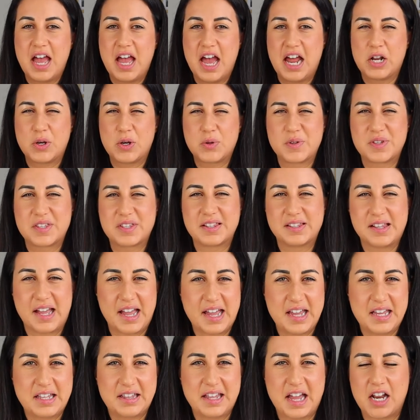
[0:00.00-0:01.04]
And I was
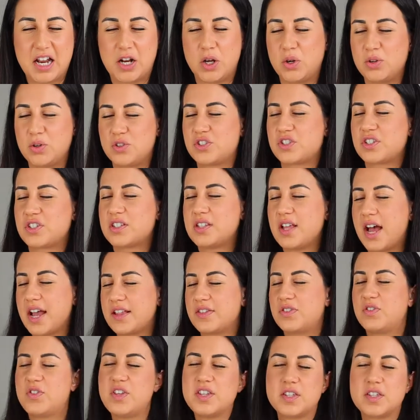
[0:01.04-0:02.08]
laying there and I was just like,
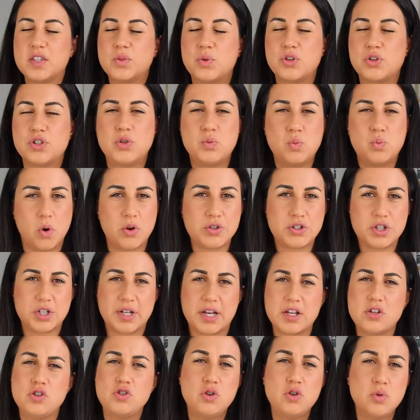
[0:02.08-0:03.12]
this is what you wanted.
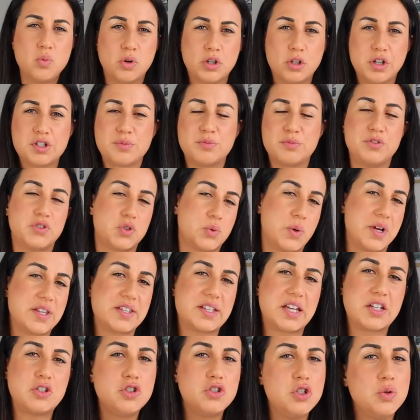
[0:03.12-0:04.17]
Like, you wanted to move to
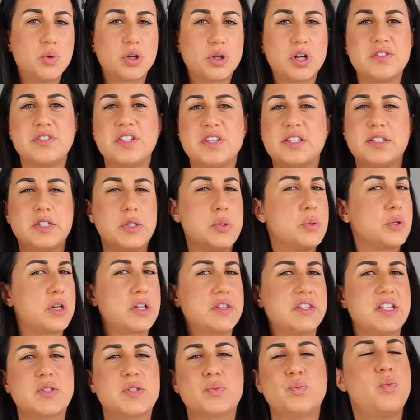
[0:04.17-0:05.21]
Queensland. You wanted this. You
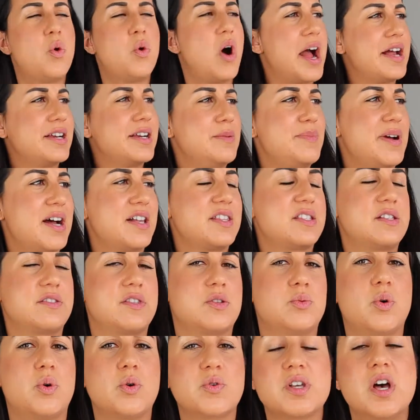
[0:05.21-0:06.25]
wanted this. Why aren't you bouncing off
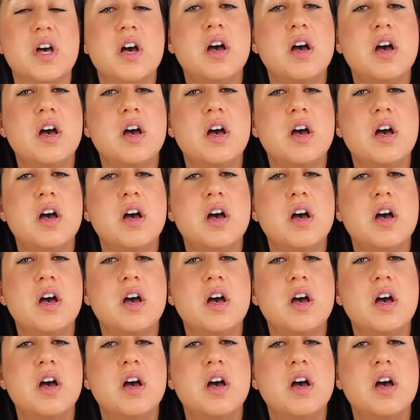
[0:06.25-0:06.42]
the walls?